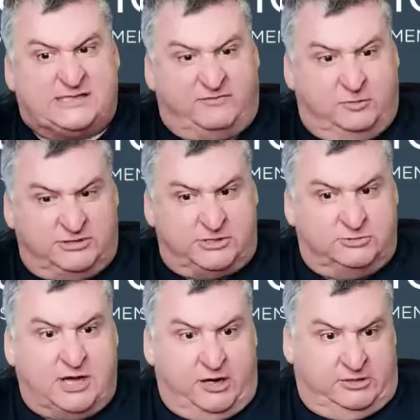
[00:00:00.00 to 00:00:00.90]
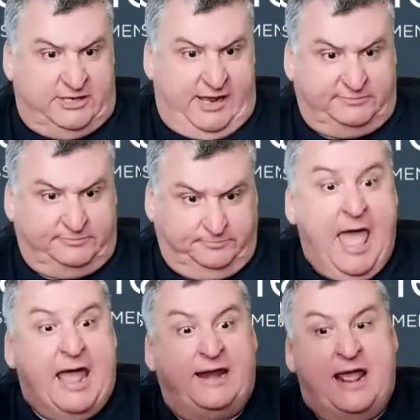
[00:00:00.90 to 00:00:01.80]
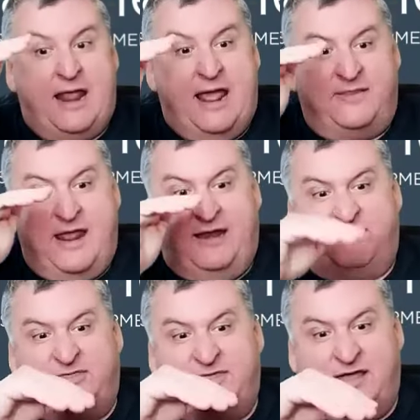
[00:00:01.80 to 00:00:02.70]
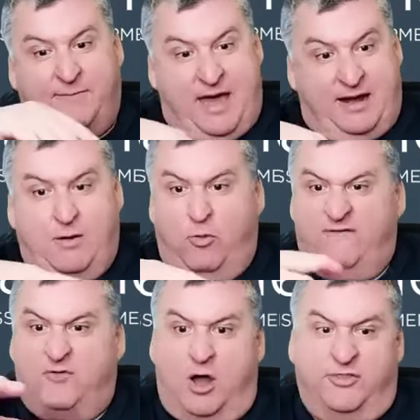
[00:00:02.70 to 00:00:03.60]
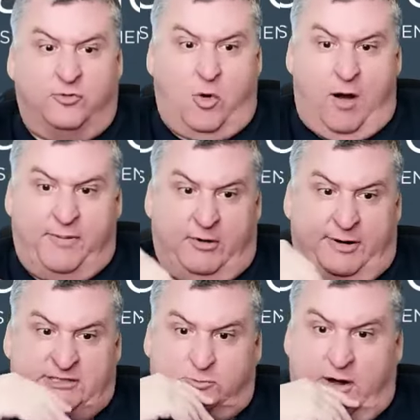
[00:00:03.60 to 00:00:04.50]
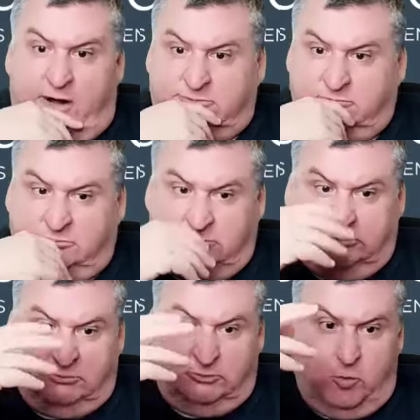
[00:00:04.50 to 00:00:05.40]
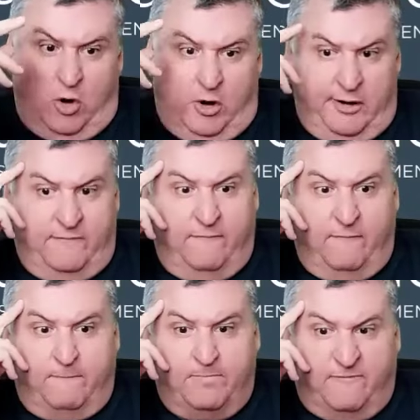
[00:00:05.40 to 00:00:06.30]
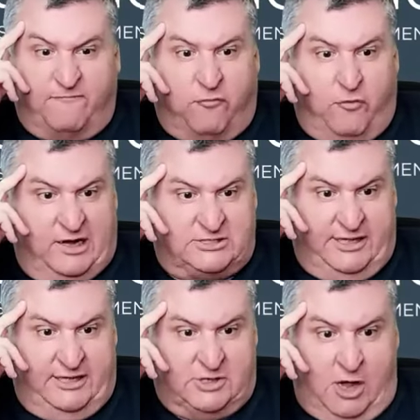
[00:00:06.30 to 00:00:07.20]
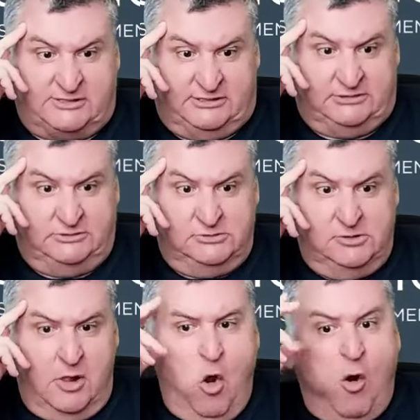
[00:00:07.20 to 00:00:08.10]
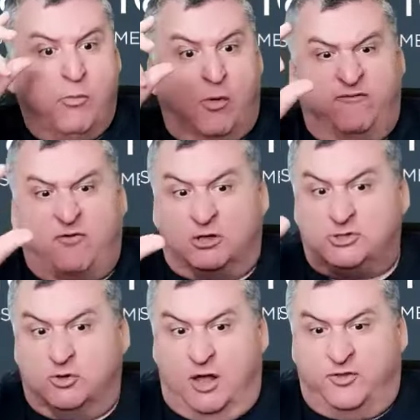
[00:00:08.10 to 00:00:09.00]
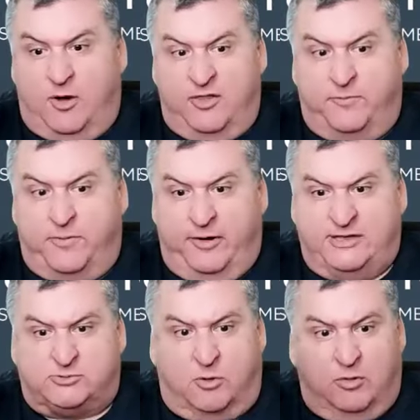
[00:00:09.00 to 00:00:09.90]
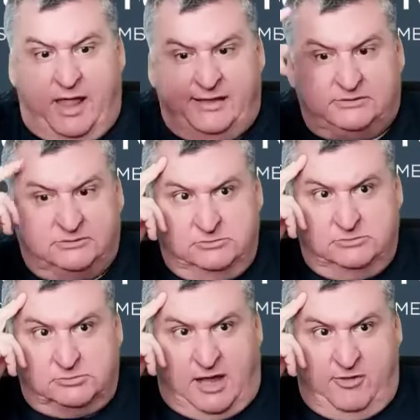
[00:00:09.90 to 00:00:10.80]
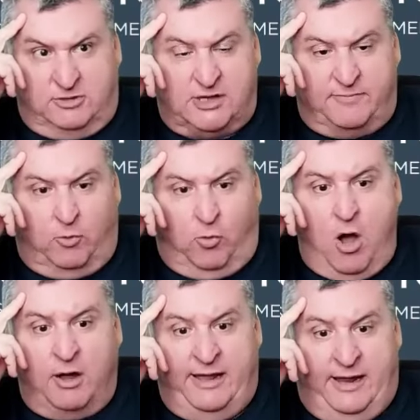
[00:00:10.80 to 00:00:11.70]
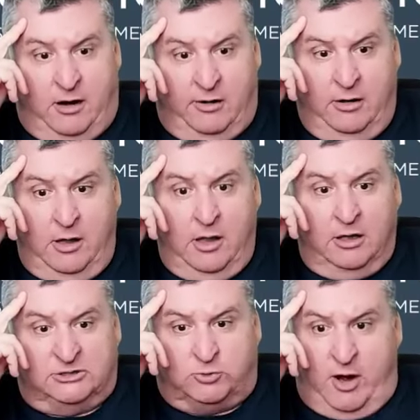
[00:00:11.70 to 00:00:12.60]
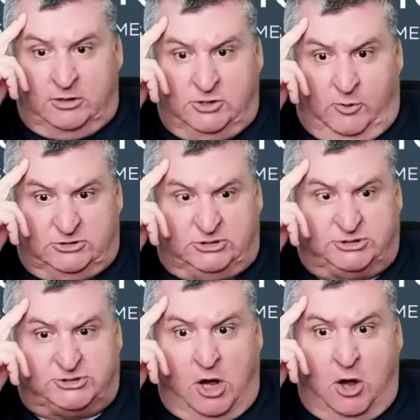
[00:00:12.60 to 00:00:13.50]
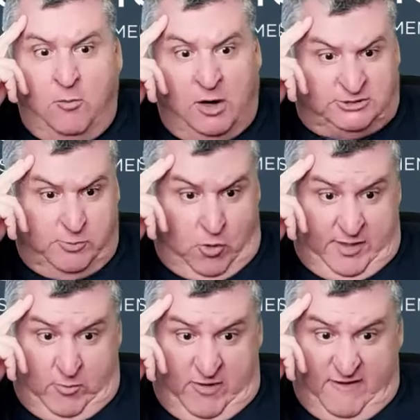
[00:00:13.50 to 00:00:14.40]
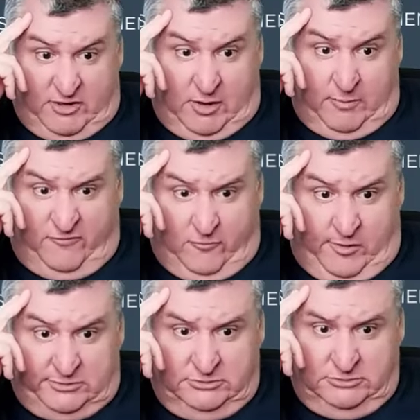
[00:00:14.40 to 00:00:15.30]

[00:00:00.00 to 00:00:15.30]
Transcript: everyone so tired today? And if you think about it, and we've gone through our periods where we're freakishly exhausted, but we've also gone through other periods where we're like, okay, there's something wrong here because we are doing so much more than we've ever done before.